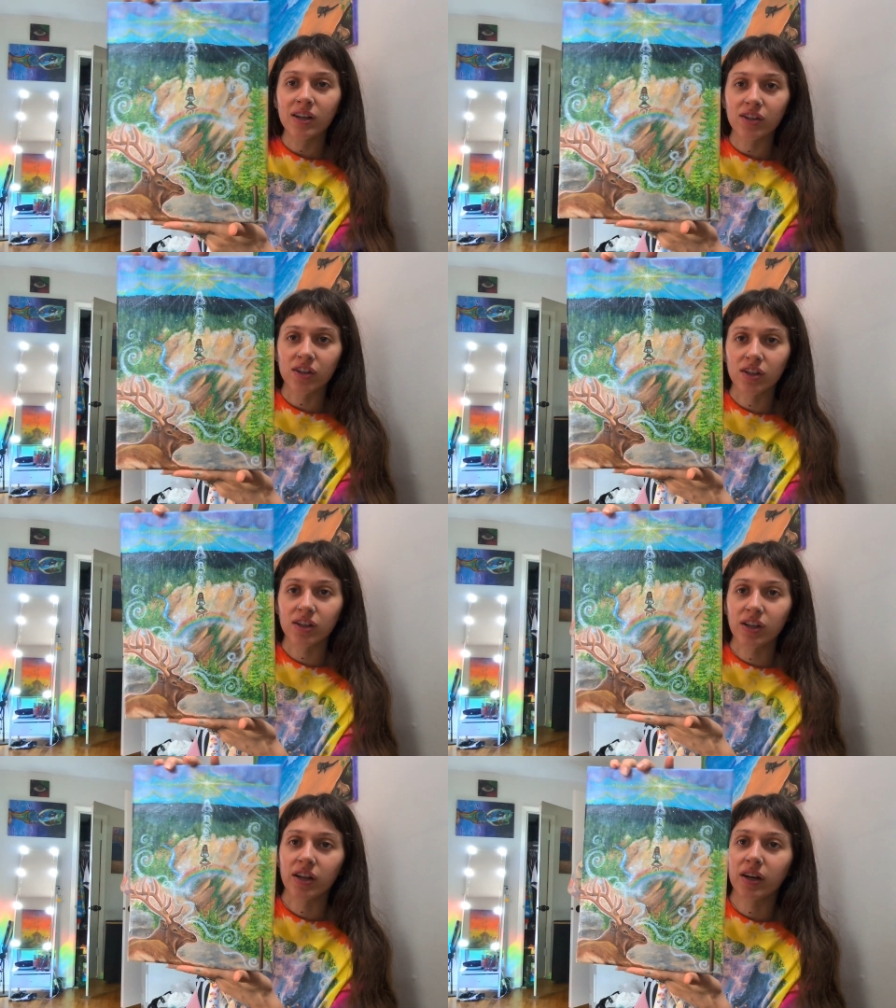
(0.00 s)
Just
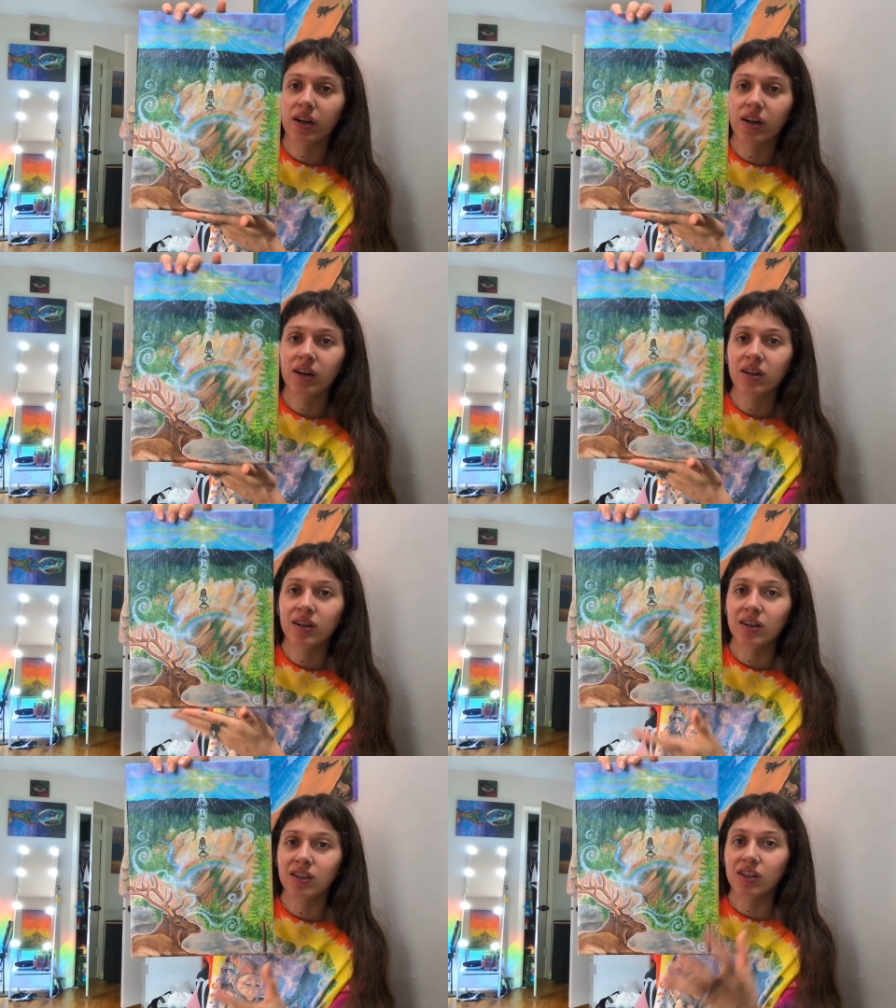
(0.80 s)
this like
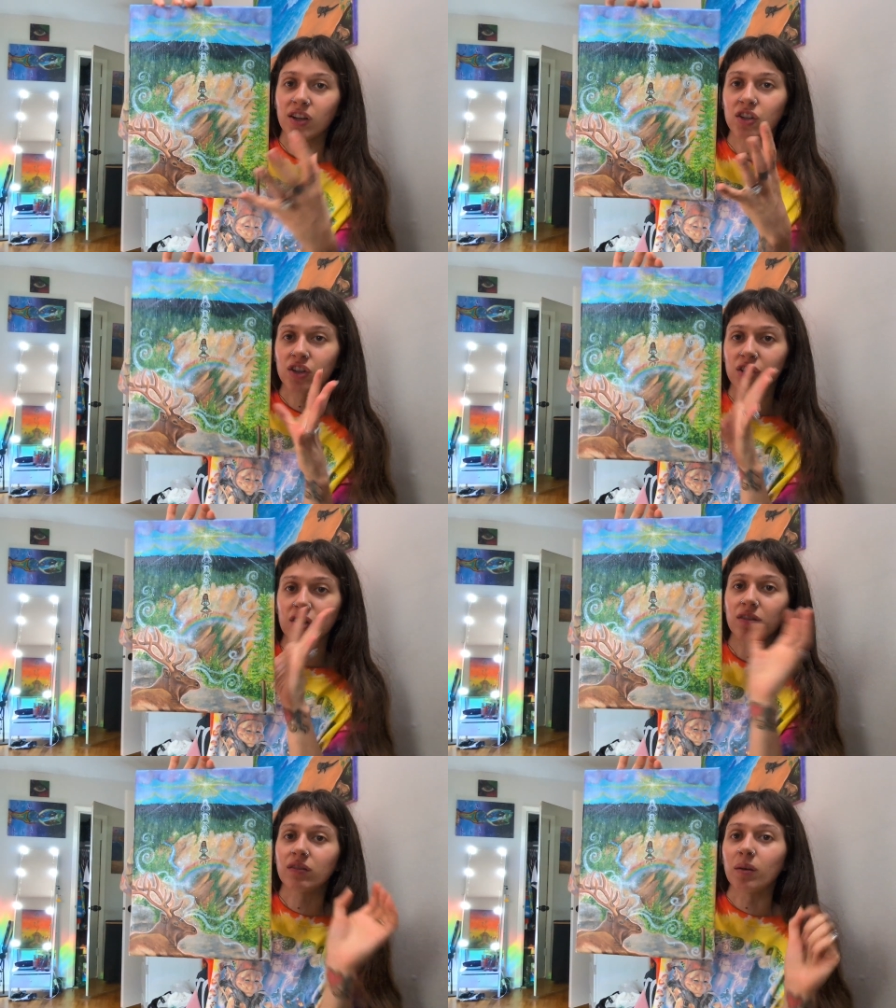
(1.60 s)

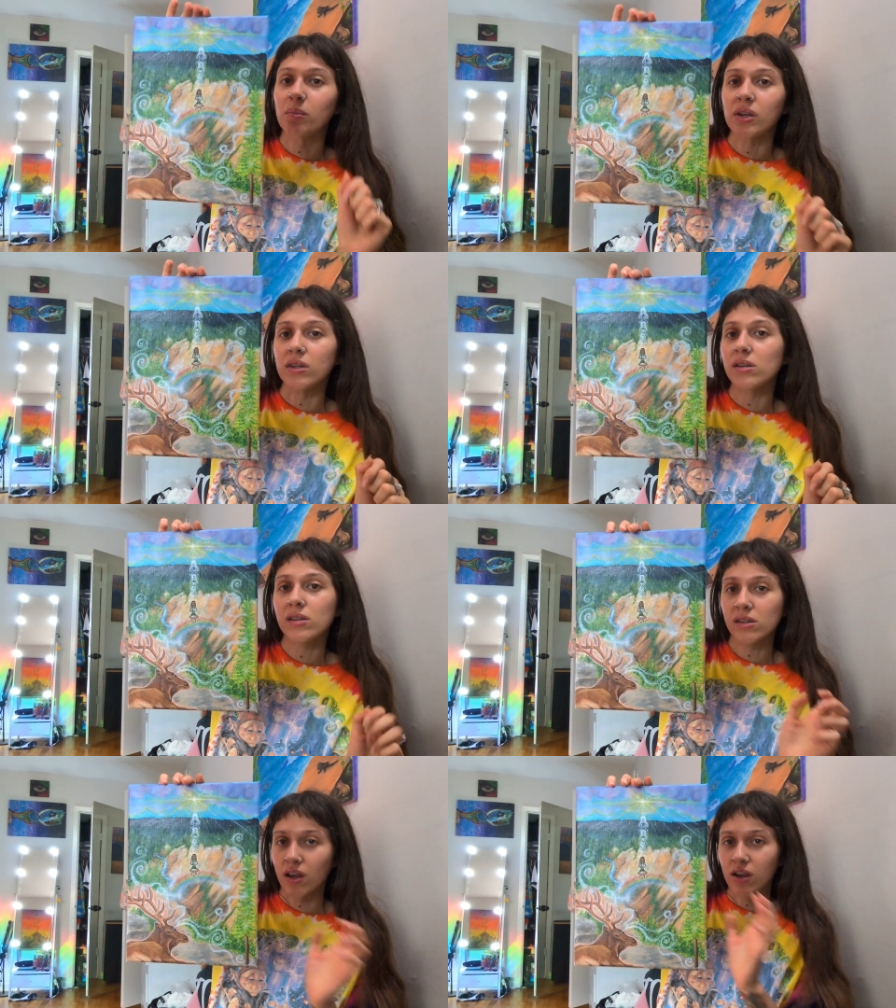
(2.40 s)
ascension of like
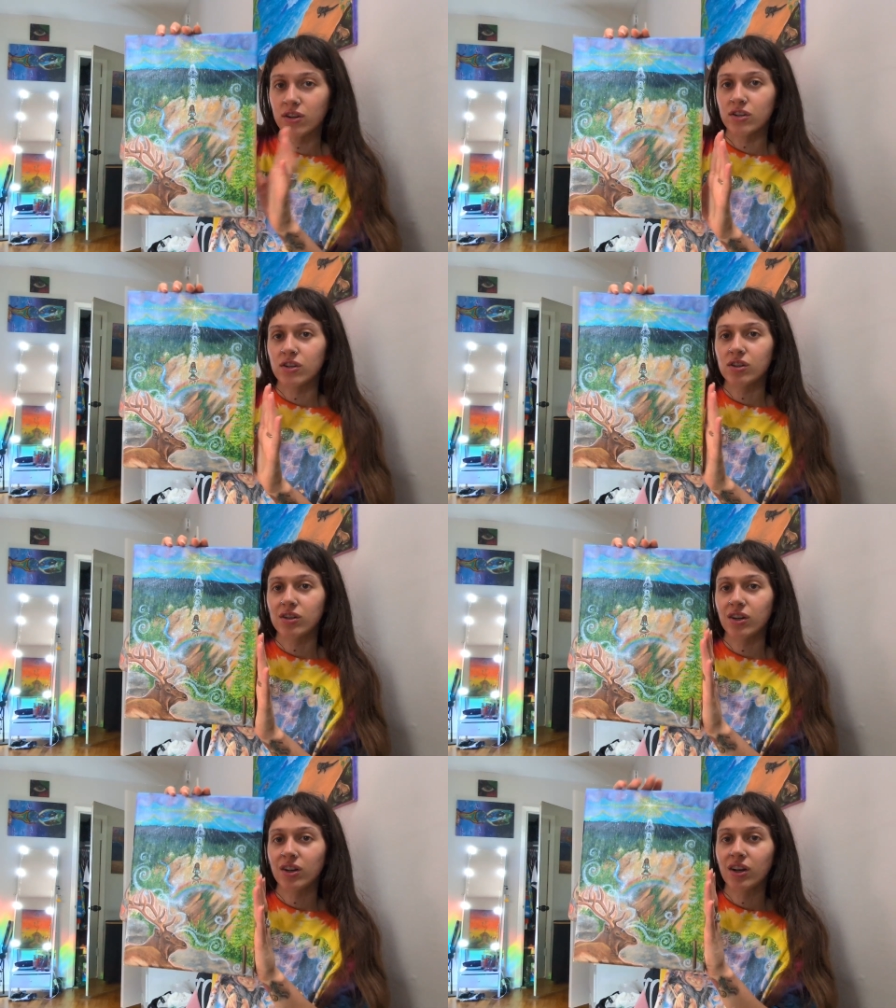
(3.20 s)
peace and just